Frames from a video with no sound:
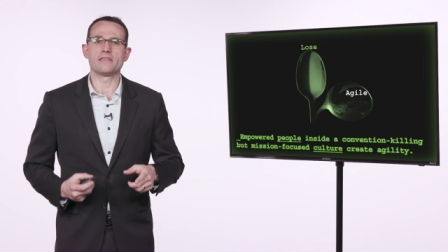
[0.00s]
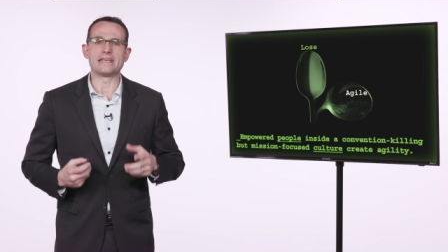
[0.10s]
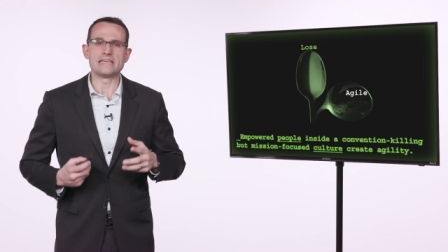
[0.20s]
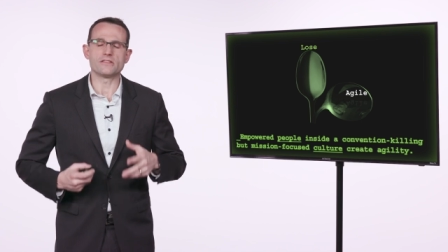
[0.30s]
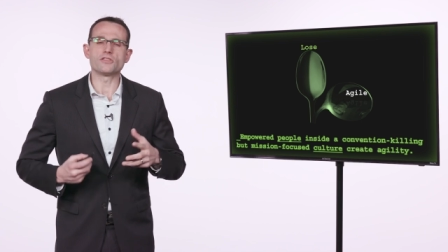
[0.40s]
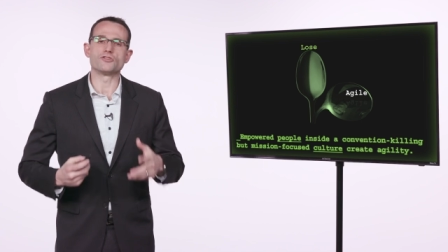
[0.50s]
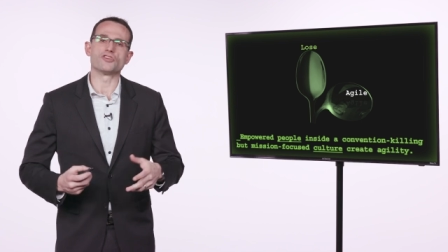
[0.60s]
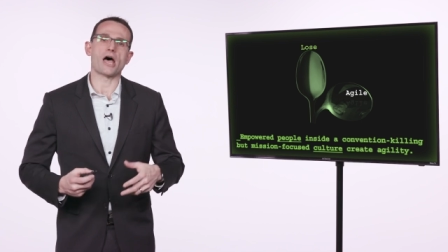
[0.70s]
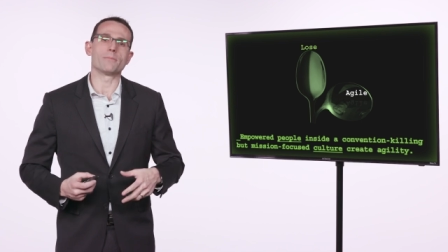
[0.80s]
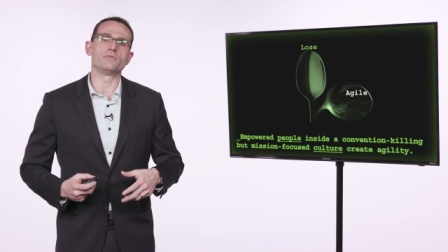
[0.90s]
that get the
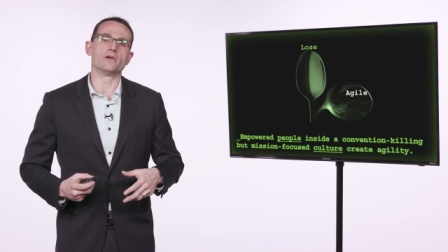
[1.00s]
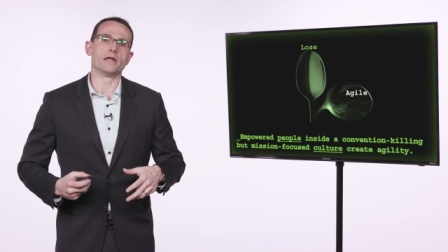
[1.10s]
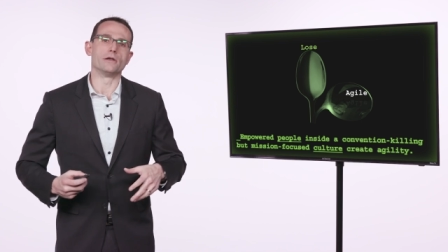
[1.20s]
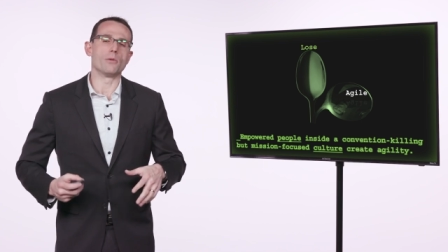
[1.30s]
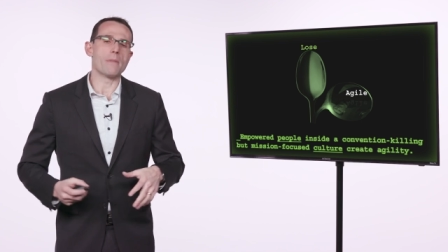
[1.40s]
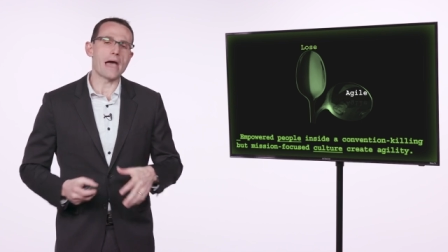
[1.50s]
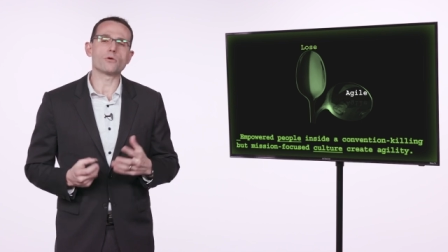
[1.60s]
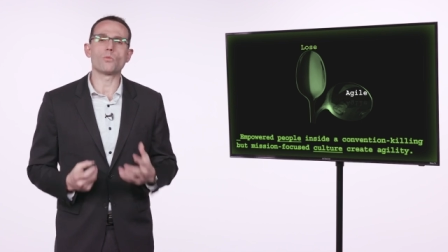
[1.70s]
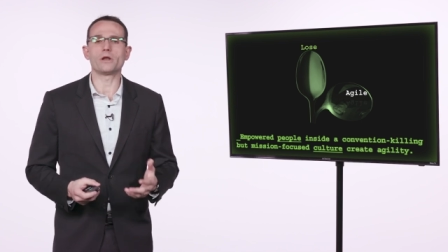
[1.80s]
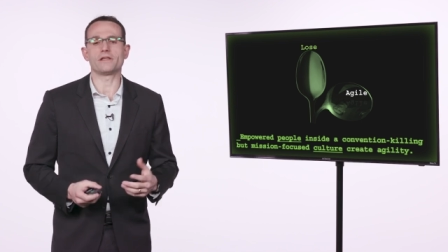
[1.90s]
job done no
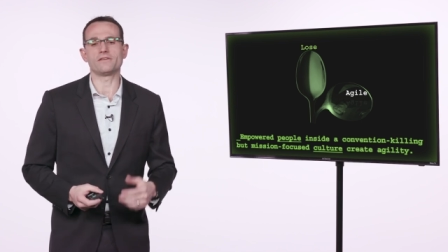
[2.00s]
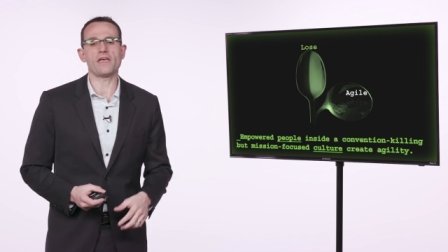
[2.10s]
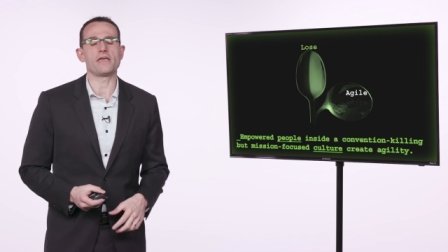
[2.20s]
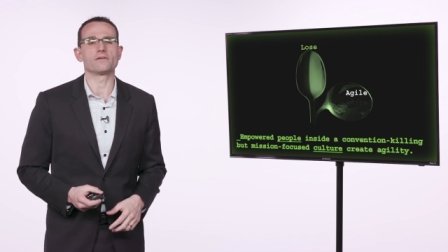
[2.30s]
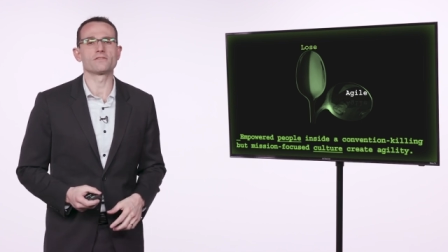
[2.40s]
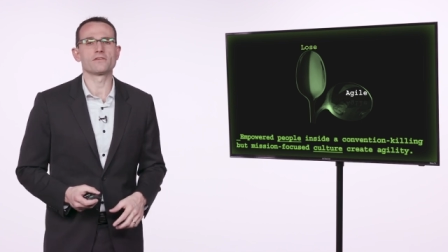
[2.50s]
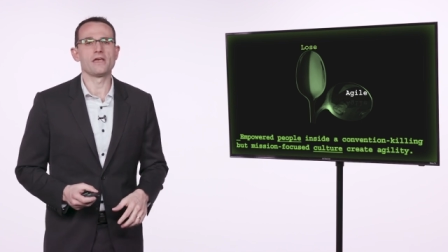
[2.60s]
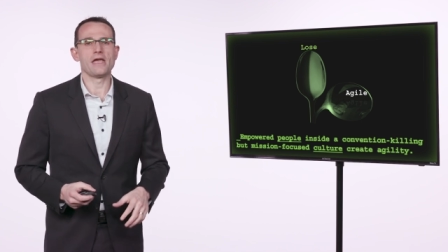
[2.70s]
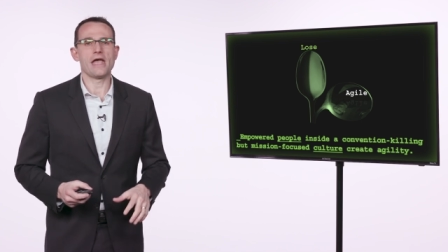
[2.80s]
matter what it takes.